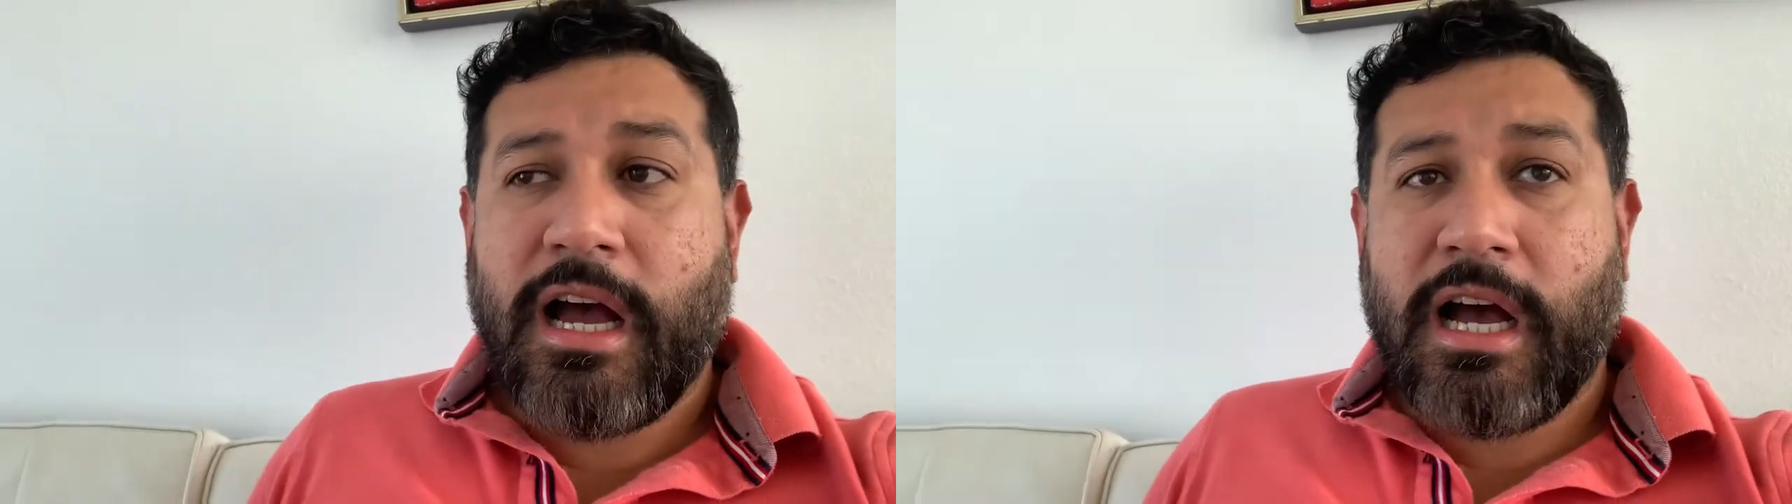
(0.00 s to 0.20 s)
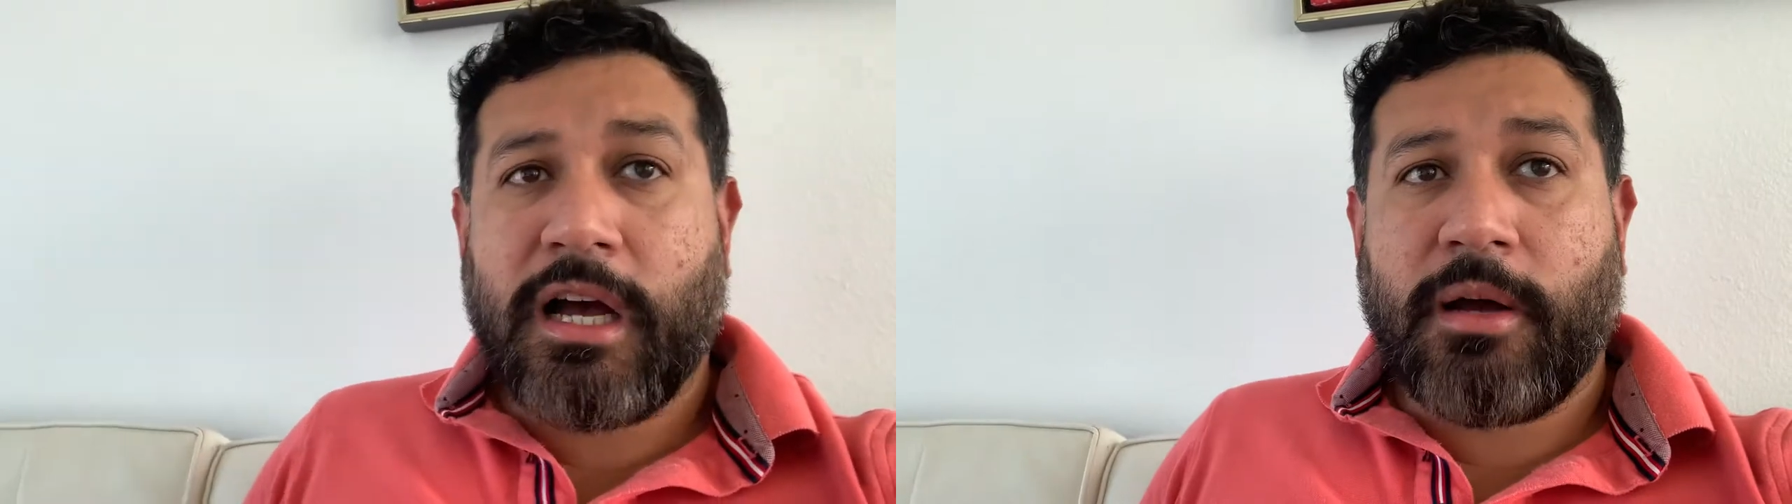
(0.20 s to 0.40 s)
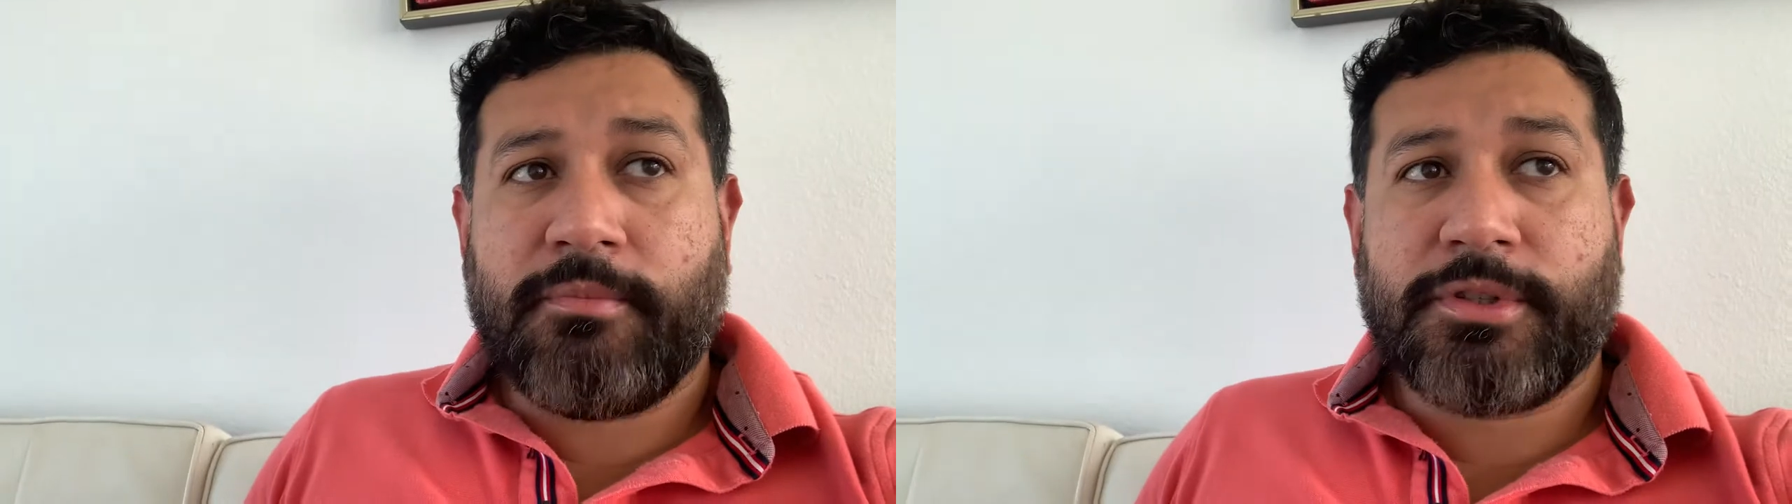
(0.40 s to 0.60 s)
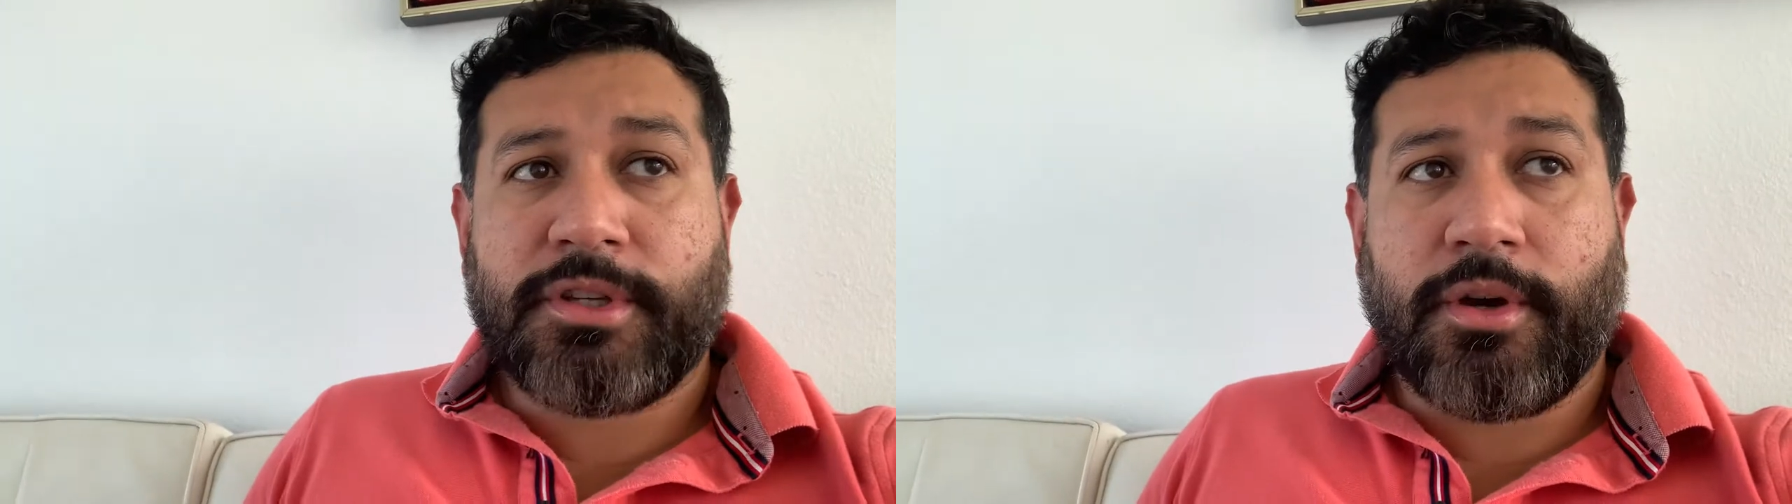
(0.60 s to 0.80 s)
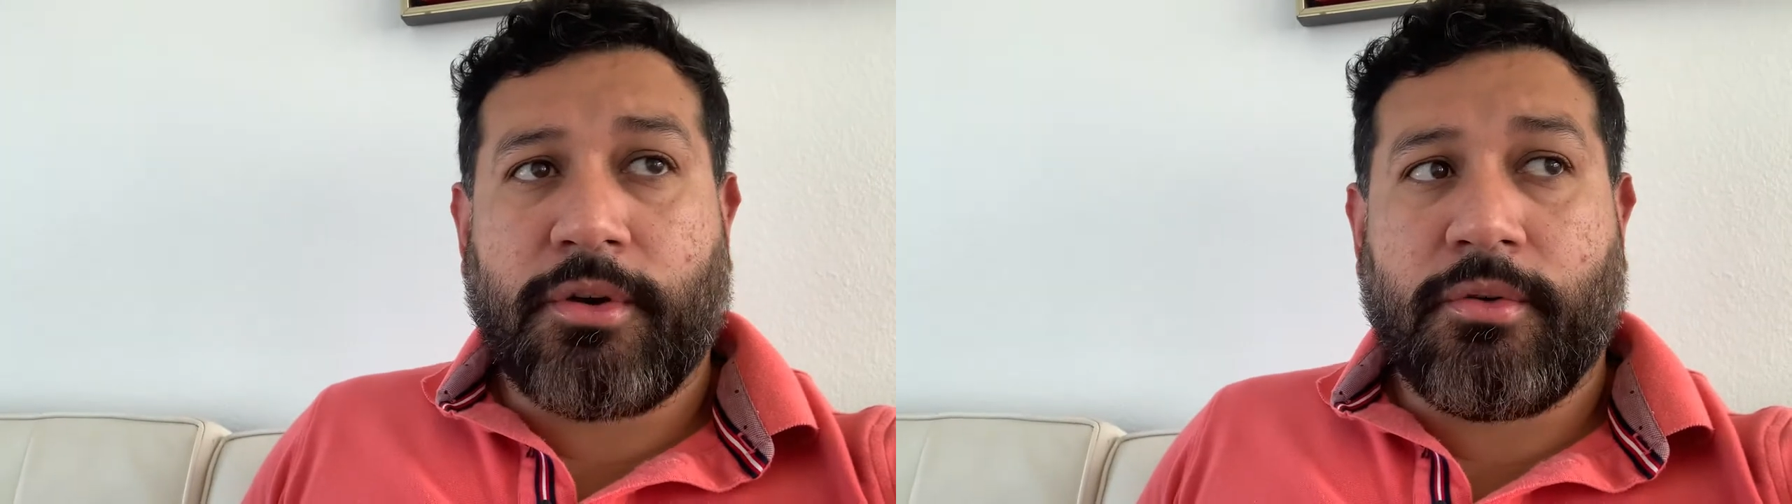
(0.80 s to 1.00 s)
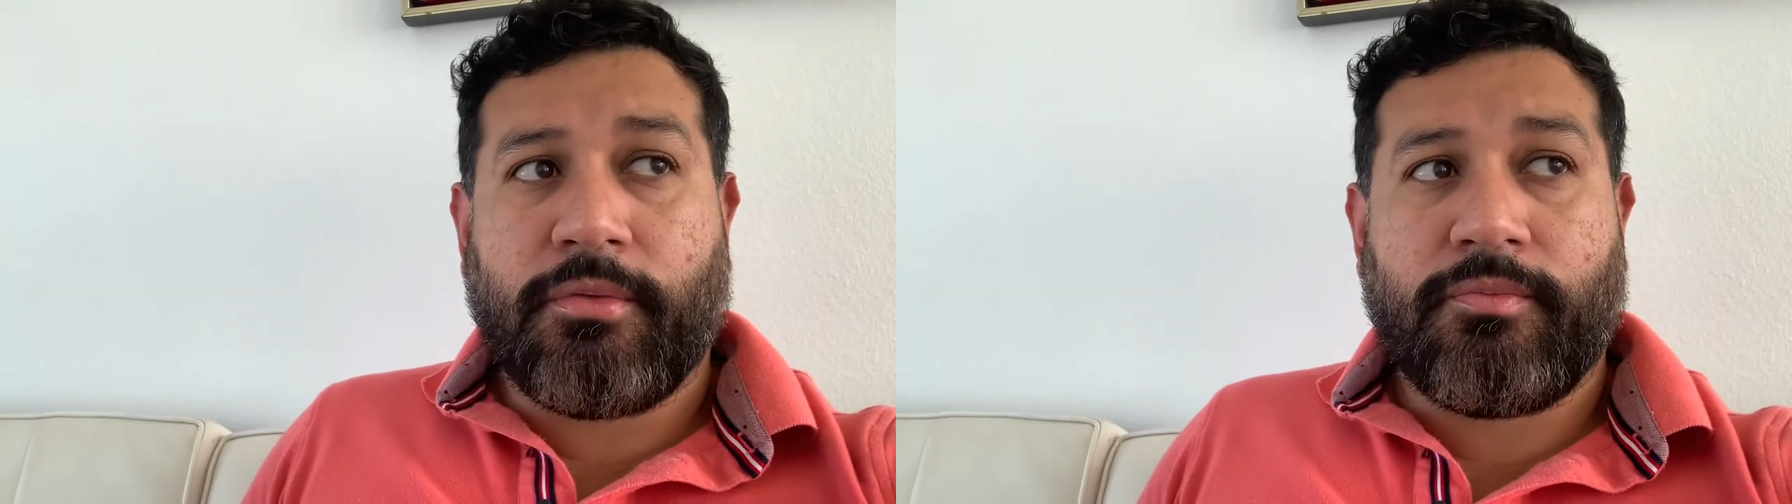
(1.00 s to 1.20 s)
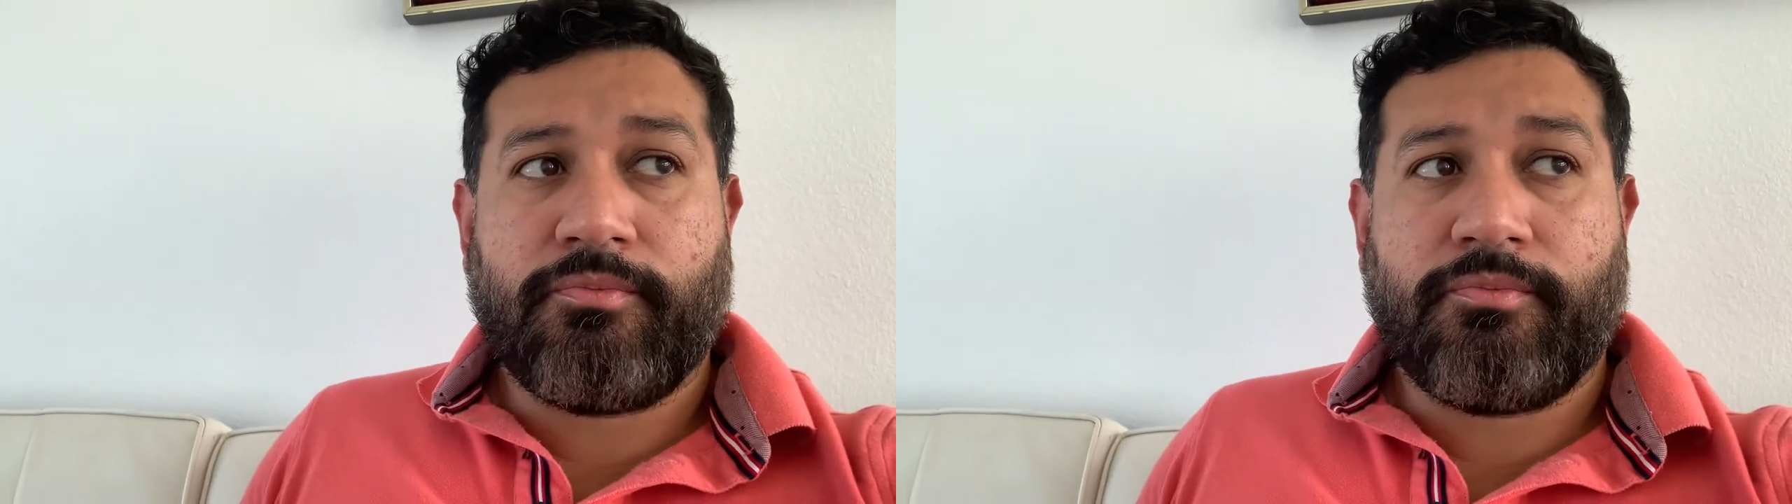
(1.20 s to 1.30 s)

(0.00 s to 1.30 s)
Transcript: So